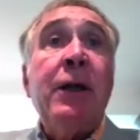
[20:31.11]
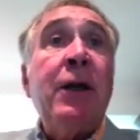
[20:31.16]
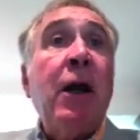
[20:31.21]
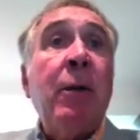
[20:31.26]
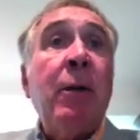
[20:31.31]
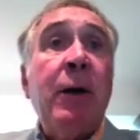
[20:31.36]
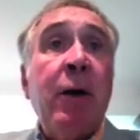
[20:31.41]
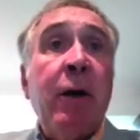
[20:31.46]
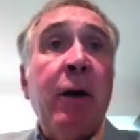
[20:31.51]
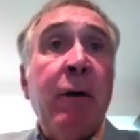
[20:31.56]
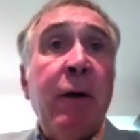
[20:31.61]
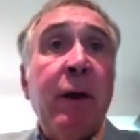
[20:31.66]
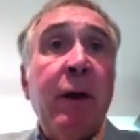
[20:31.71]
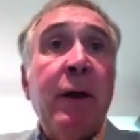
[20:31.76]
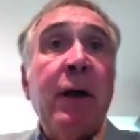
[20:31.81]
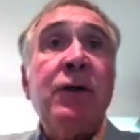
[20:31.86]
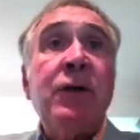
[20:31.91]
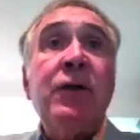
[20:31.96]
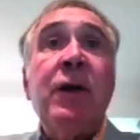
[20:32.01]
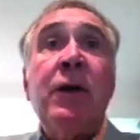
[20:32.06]
Your platelet count
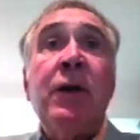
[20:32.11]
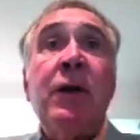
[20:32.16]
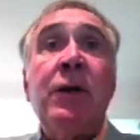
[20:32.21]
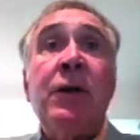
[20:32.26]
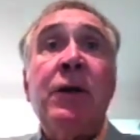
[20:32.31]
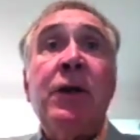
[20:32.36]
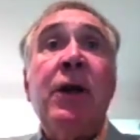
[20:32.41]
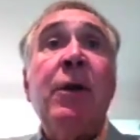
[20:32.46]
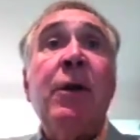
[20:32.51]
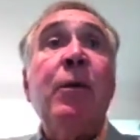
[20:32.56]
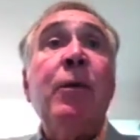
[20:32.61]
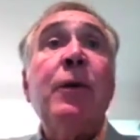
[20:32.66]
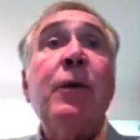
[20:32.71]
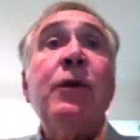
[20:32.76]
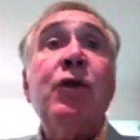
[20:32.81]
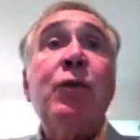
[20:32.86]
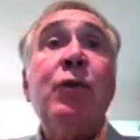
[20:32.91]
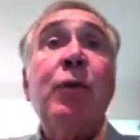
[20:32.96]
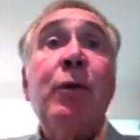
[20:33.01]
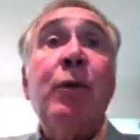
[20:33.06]
will be 150,000
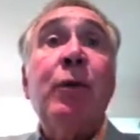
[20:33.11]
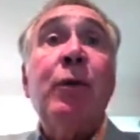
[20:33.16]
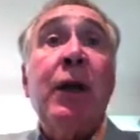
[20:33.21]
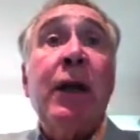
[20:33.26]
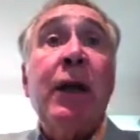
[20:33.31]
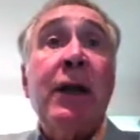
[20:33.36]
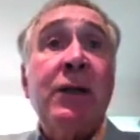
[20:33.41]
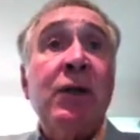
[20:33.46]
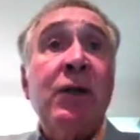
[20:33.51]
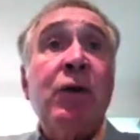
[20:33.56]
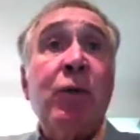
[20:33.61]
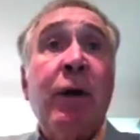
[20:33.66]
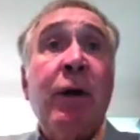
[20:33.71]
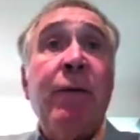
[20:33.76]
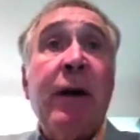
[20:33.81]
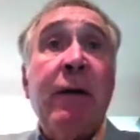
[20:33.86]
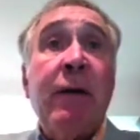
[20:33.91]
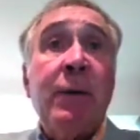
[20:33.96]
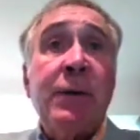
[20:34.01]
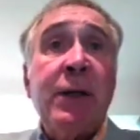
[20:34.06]
LDA, which will be
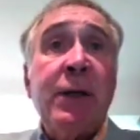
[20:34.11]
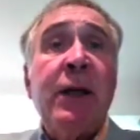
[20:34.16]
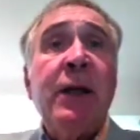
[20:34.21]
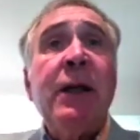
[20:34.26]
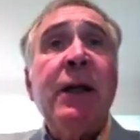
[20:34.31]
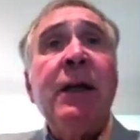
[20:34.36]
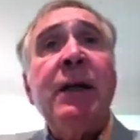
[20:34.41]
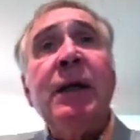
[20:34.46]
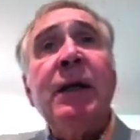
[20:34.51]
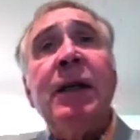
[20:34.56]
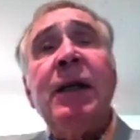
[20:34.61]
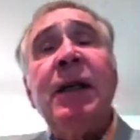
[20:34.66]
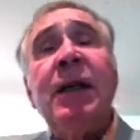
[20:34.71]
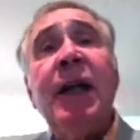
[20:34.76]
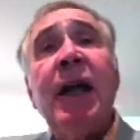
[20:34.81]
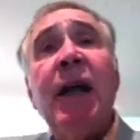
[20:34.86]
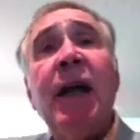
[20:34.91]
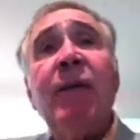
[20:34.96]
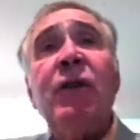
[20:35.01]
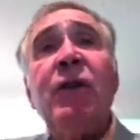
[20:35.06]
less than
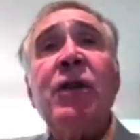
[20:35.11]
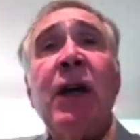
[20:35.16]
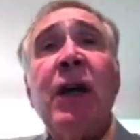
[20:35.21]
25%.